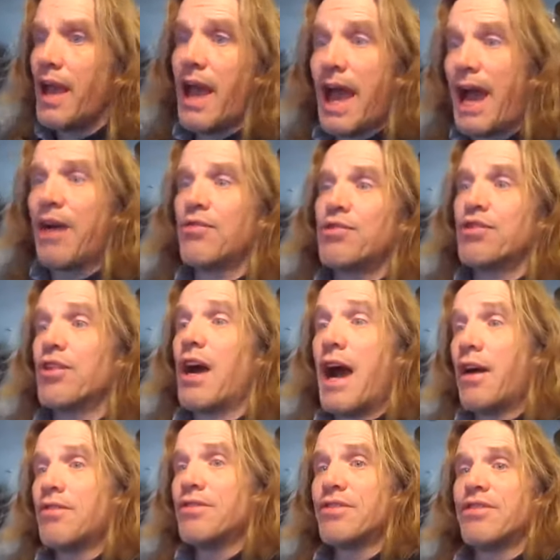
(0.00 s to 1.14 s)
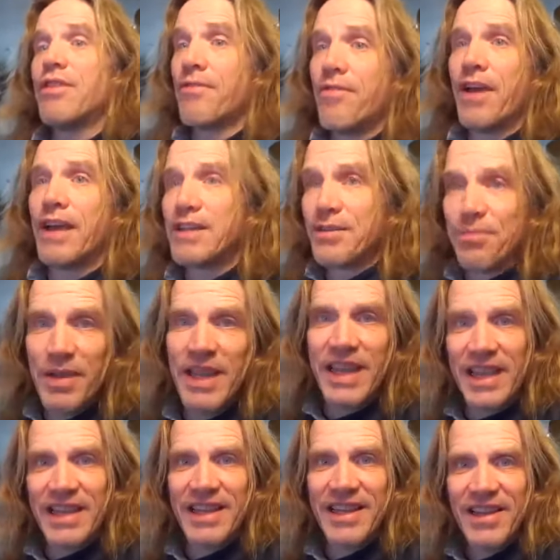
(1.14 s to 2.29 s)
How, do, how does it affect
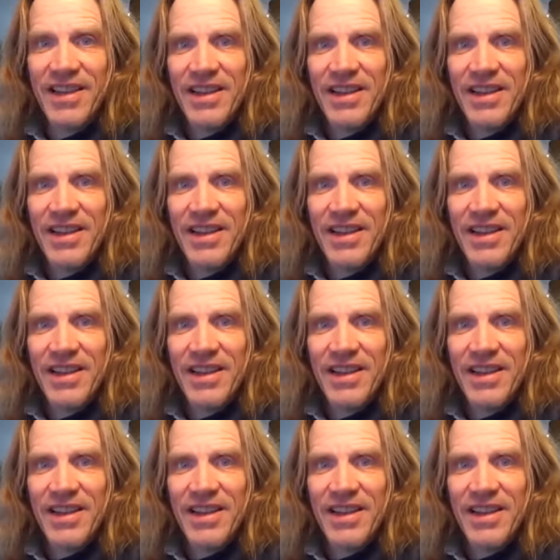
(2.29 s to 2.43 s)
me?